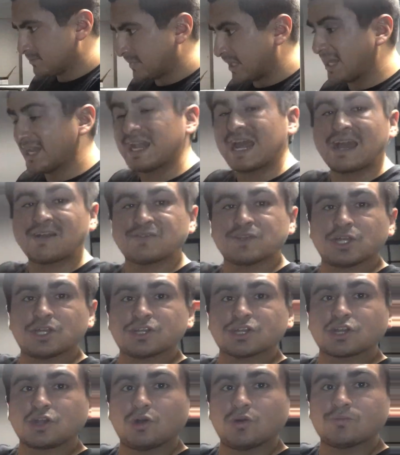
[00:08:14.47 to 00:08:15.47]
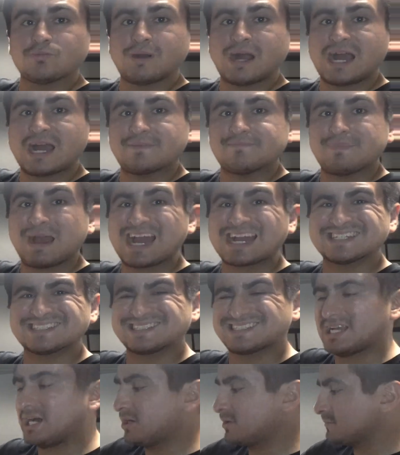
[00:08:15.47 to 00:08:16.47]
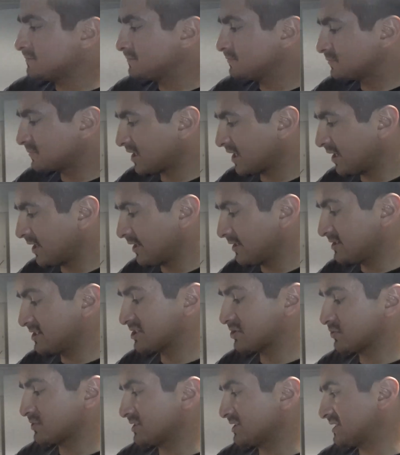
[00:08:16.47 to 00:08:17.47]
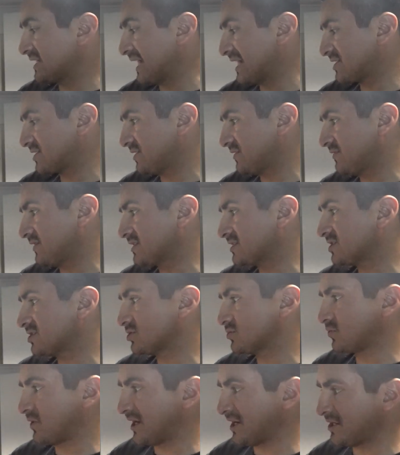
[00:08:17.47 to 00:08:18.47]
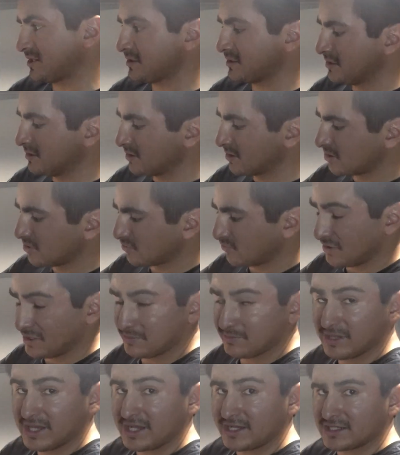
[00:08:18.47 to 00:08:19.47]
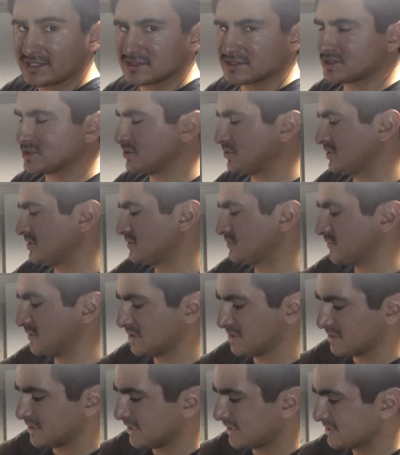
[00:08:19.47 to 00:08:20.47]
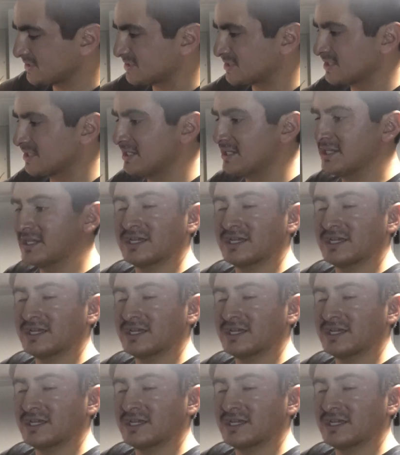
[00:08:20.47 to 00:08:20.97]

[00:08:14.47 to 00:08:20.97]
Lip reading: And I have another coat by Bagatelle. This one is actually vintage white, cream-like, so it's really nice.